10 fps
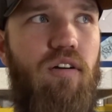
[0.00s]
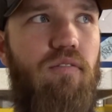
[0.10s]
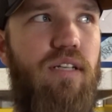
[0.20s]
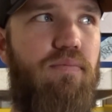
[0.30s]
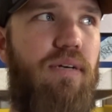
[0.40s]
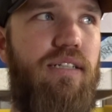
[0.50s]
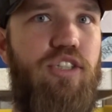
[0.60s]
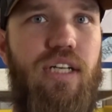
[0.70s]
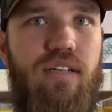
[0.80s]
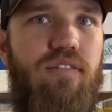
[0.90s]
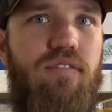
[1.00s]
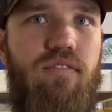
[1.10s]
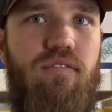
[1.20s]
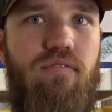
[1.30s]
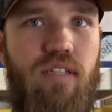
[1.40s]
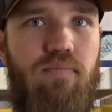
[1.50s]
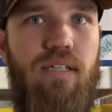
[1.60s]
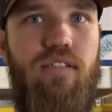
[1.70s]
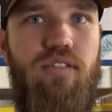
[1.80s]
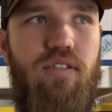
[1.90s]
with my channel, with my
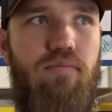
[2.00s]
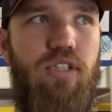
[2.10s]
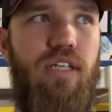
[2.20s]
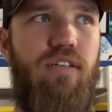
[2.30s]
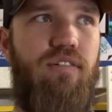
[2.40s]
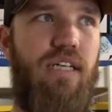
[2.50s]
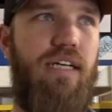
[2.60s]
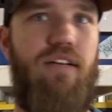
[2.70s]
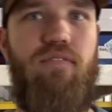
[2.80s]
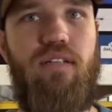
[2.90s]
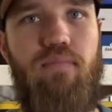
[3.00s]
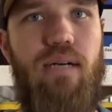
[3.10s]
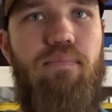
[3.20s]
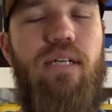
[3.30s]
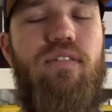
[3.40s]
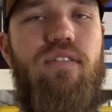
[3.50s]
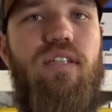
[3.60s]
YouTube channel, and with my build.